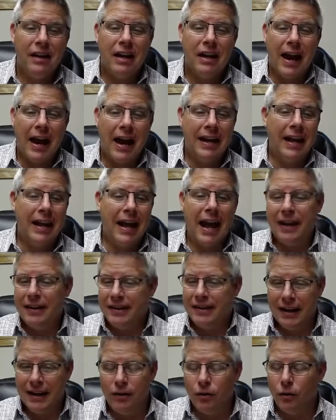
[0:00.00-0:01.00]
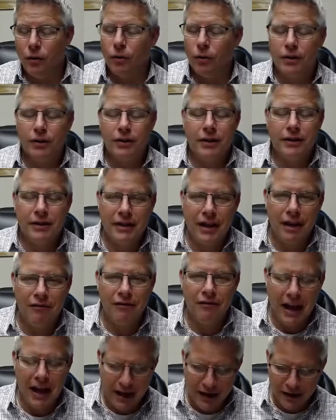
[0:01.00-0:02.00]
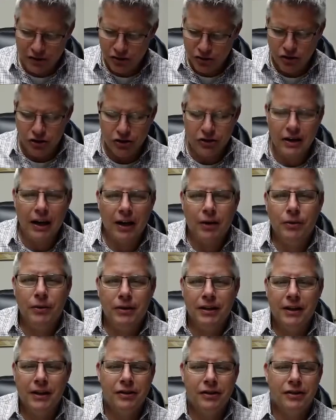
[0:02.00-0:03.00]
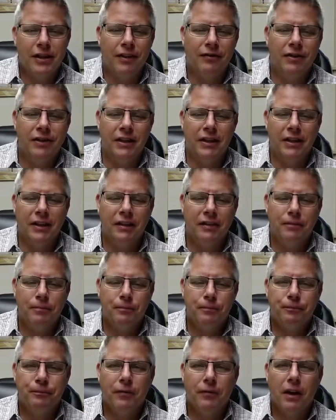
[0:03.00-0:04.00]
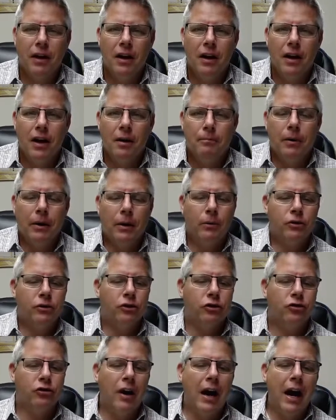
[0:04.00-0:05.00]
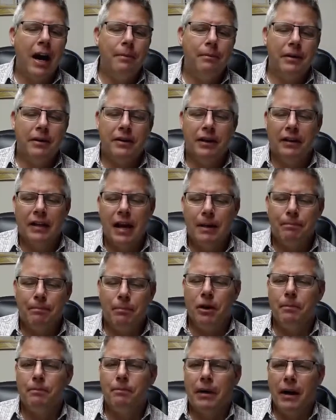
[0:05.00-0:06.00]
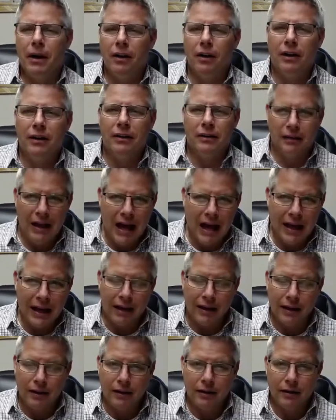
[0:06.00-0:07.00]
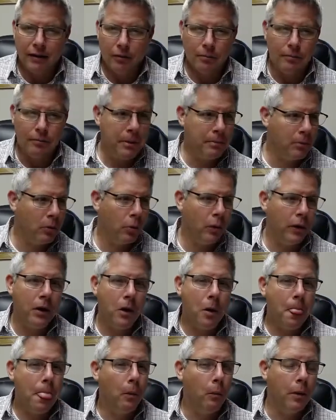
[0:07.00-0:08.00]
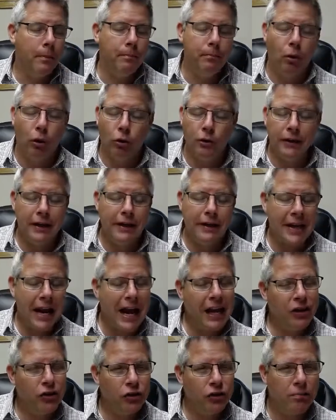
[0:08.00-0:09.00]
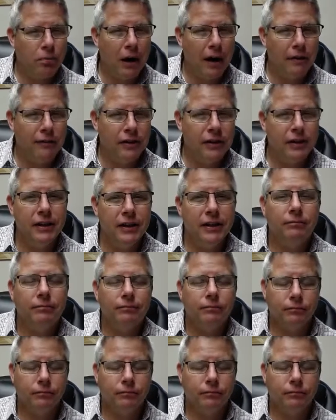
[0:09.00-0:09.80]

and it had 10 horns and 7 heads, just like we see in 17. But it was described as a leopard, a bear, and a lion. Remember, we pulled in Daniel's prophecy,